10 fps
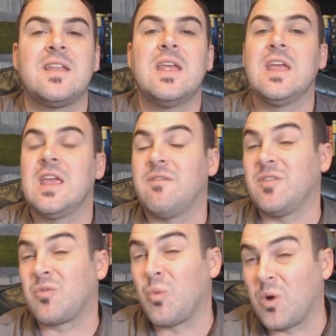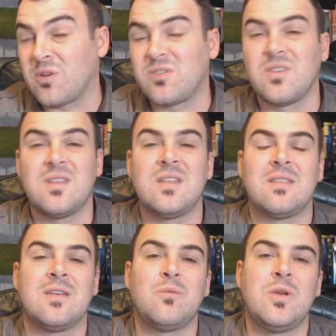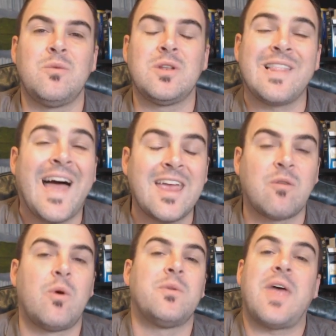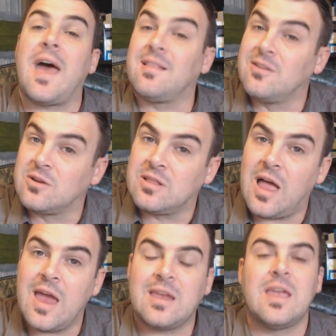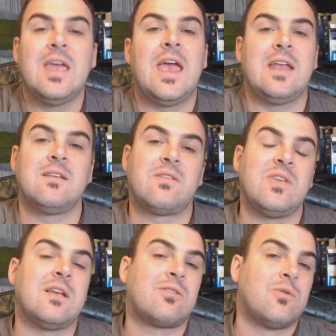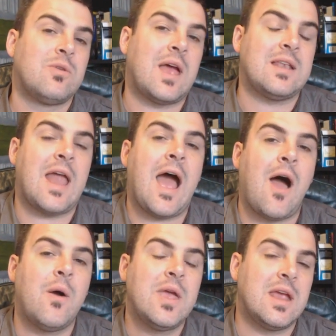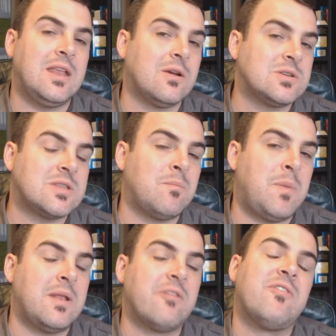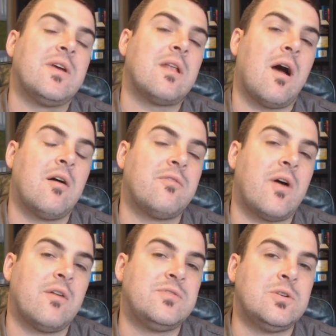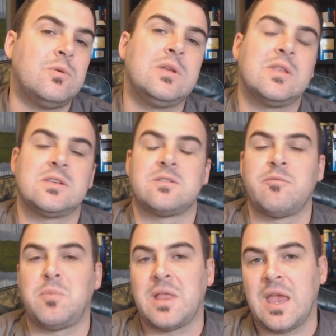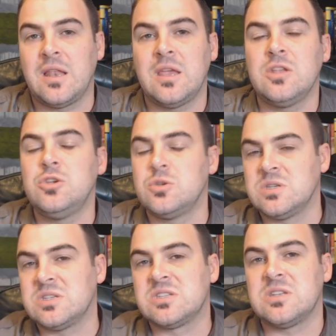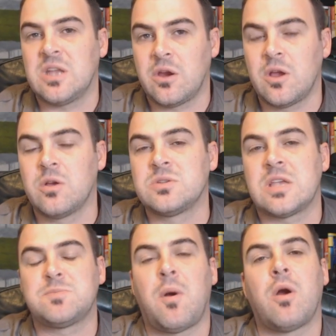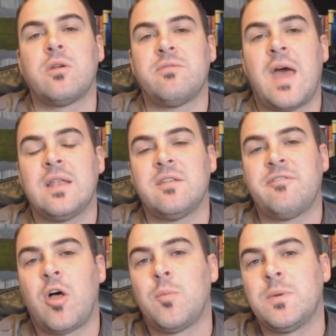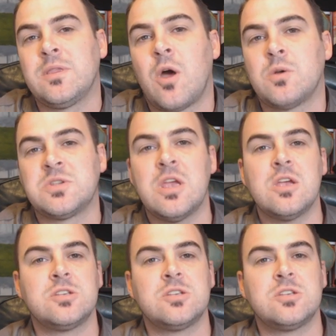it. If it's worse than we would like, what would that look like? And just think through that now. And here's the benefit of doing this, of planning and using scenarios as part of that and developing those.